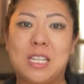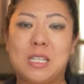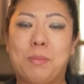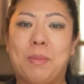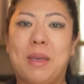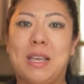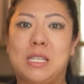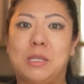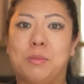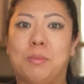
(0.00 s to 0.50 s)
there's a
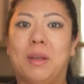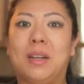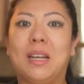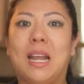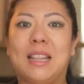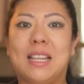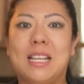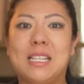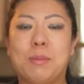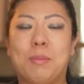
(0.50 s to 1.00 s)
basement
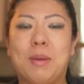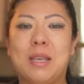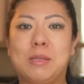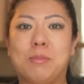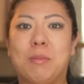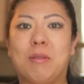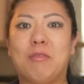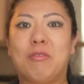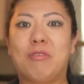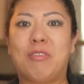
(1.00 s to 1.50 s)
and there's a
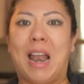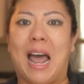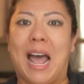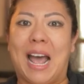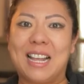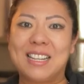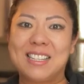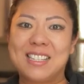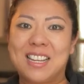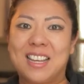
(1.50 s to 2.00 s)
basement
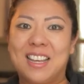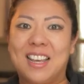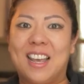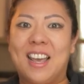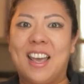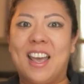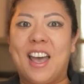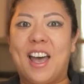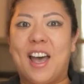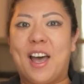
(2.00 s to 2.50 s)
flat.
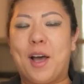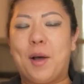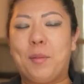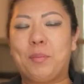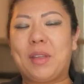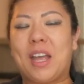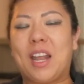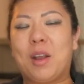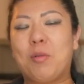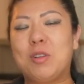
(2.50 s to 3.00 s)

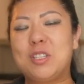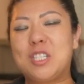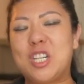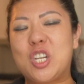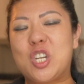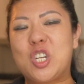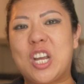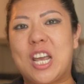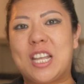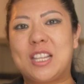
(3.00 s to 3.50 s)
And I wanted
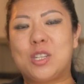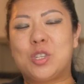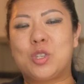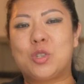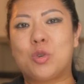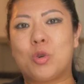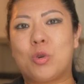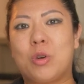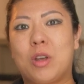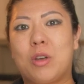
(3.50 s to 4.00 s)
to share the
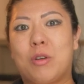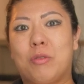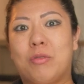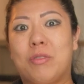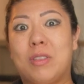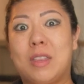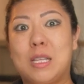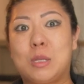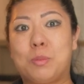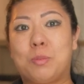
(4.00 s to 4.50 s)
story
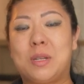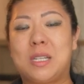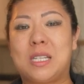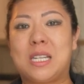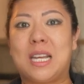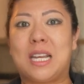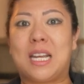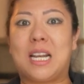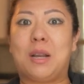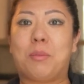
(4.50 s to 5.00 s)
of this
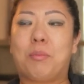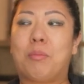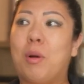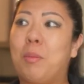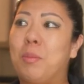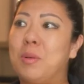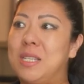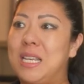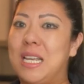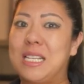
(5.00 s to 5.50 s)
particular
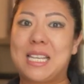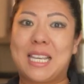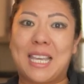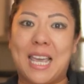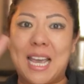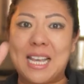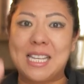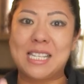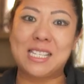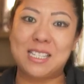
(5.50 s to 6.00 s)
property as a
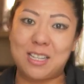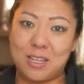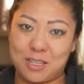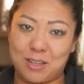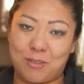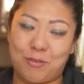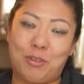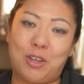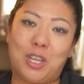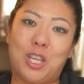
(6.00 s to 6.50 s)
case
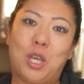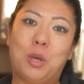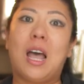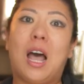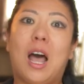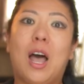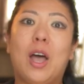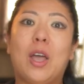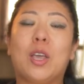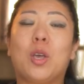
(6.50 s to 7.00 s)
study for you.
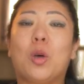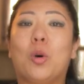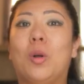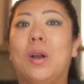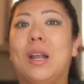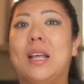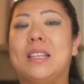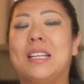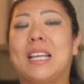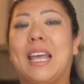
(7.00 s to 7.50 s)
I
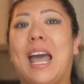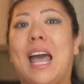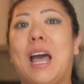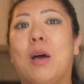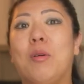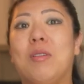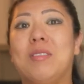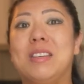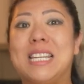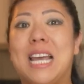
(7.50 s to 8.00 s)
call it the
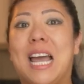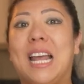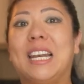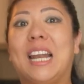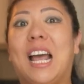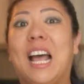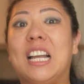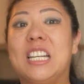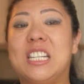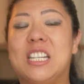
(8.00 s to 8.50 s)
coward
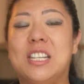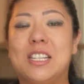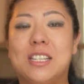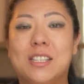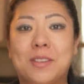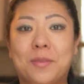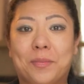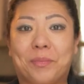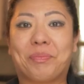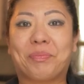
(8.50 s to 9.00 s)
10
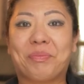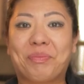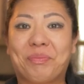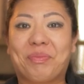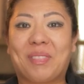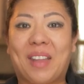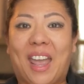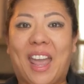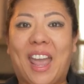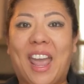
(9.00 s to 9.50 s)
others.
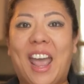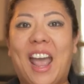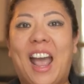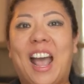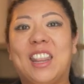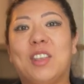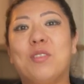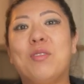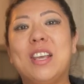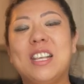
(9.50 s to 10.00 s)

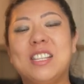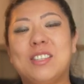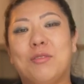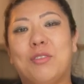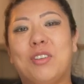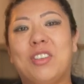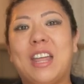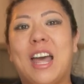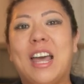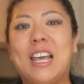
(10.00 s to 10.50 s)
And the
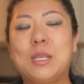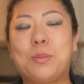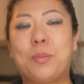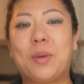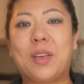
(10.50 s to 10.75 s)
reason for that is